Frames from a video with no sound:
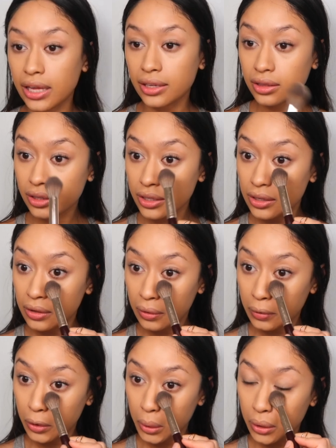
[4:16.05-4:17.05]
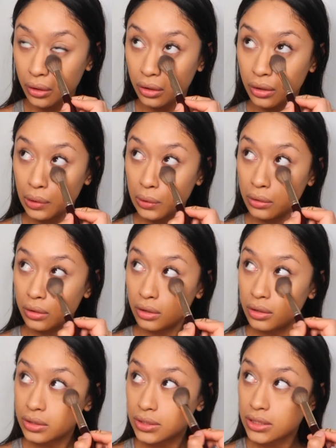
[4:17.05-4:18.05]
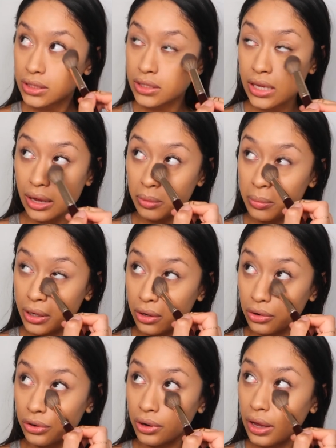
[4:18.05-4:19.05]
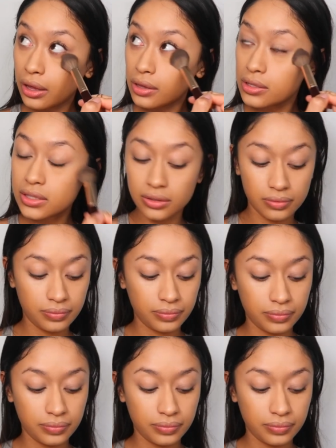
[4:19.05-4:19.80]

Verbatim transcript: lightly set my under eyes.